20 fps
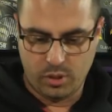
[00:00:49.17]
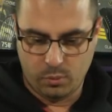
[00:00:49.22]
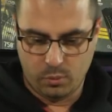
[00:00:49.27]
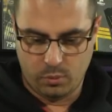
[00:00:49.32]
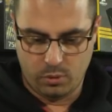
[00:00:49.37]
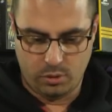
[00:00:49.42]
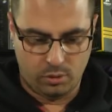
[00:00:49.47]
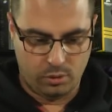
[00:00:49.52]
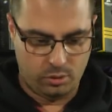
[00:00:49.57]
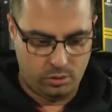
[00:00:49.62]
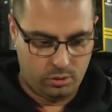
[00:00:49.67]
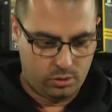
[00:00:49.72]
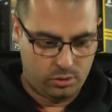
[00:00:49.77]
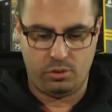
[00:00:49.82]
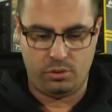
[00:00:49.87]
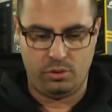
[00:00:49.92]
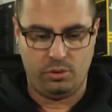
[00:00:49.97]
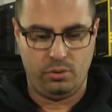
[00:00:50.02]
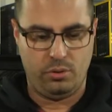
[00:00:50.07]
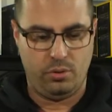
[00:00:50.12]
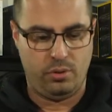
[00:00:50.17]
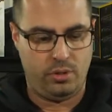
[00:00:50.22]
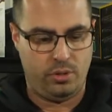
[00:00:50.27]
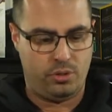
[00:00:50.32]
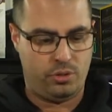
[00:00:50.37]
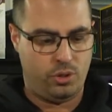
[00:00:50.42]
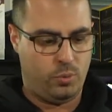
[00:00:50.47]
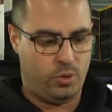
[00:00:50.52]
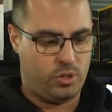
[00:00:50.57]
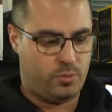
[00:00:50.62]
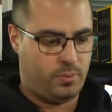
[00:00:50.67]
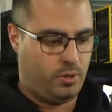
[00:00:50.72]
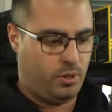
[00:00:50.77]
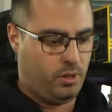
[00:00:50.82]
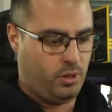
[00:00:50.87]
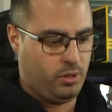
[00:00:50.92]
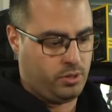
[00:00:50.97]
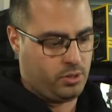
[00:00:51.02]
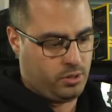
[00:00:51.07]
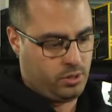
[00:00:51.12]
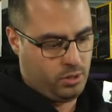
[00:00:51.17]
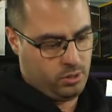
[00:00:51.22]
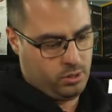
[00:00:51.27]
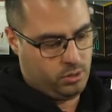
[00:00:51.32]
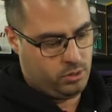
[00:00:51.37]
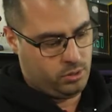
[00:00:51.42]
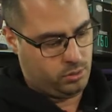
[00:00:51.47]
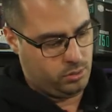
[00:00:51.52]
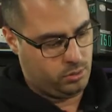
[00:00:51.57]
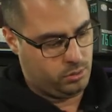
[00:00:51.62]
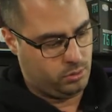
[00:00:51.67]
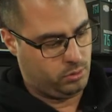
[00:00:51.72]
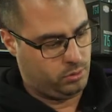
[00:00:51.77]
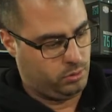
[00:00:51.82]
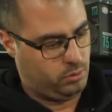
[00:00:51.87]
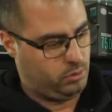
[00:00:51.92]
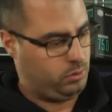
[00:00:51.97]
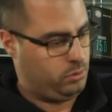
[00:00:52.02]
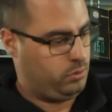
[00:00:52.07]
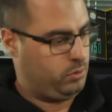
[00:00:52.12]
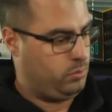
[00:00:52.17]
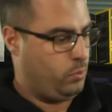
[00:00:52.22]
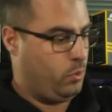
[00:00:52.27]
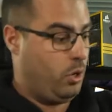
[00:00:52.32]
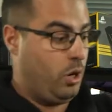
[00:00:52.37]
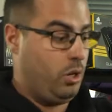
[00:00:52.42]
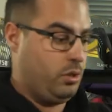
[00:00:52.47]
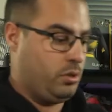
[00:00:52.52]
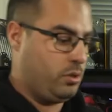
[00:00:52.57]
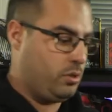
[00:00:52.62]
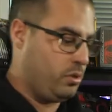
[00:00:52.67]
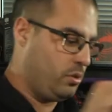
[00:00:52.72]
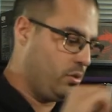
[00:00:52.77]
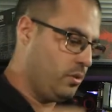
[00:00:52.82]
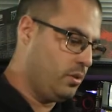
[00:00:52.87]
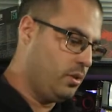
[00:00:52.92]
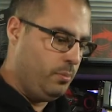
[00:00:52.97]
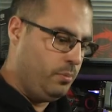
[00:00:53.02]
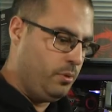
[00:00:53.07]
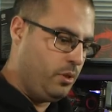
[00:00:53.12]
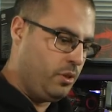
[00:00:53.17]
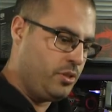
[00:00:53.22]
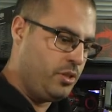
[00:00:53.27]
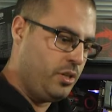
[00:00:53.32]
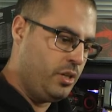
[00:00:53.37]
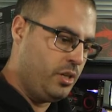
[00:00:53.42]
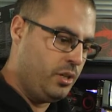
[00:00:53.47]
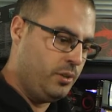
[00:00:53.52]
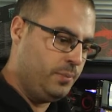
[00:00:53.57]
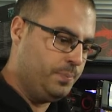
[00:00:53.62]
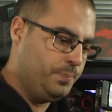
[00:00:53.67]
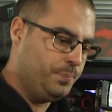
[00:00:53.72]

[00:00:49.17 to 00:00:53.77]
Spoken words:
will do the 2 Plus pilot. So wireless. The box here